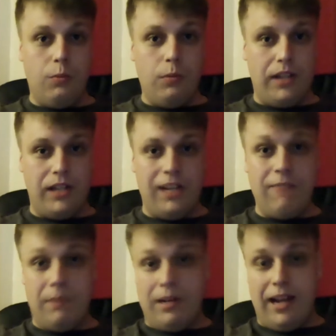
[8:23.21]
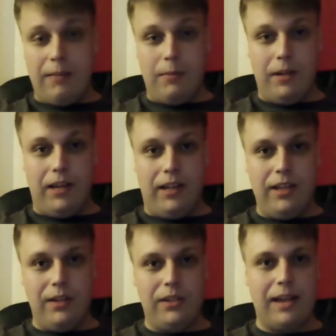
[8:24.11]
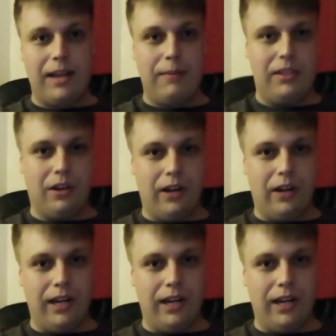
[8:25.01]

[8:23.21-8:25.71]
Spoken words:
achievement app that you can snap to the side,